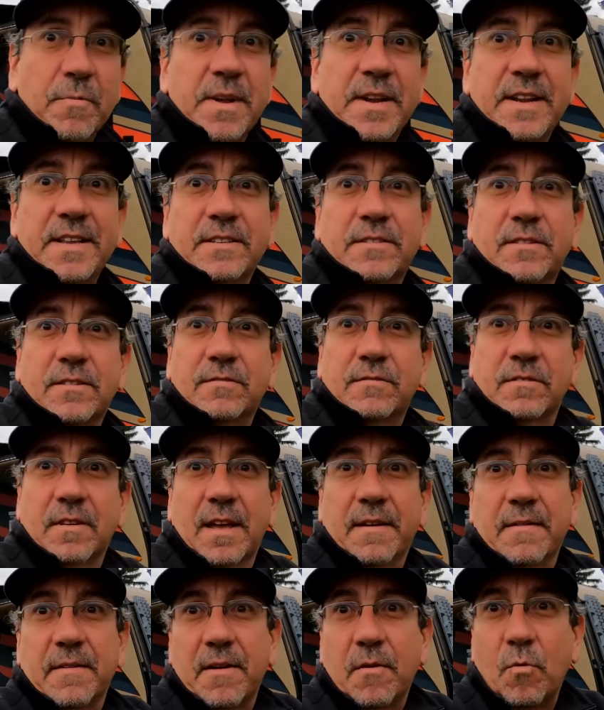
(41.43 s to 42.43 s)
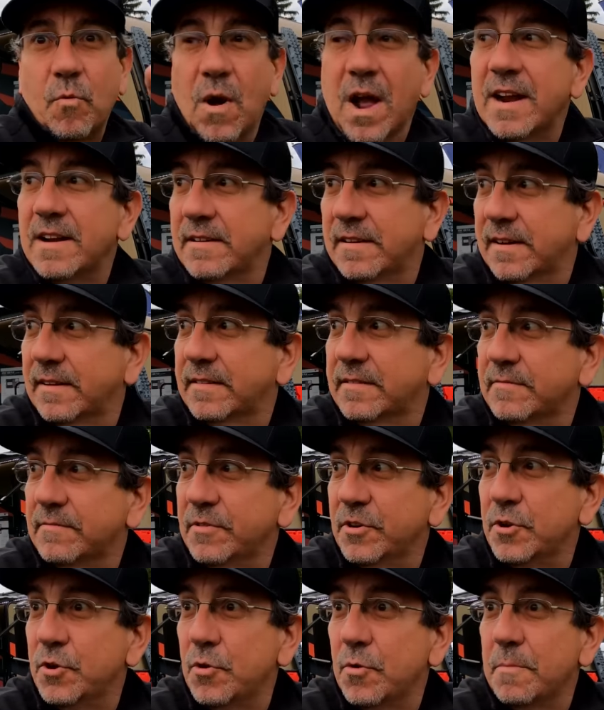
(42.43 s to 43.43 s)
minis, one
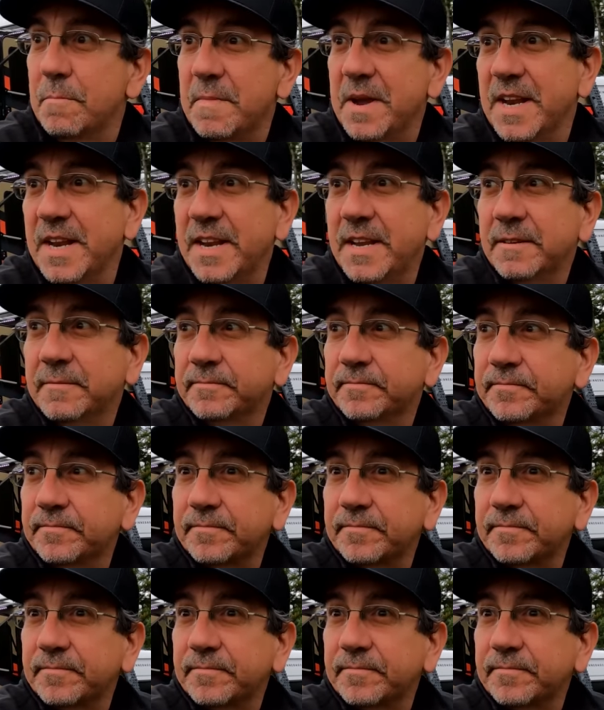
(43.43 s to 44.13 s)
new mini,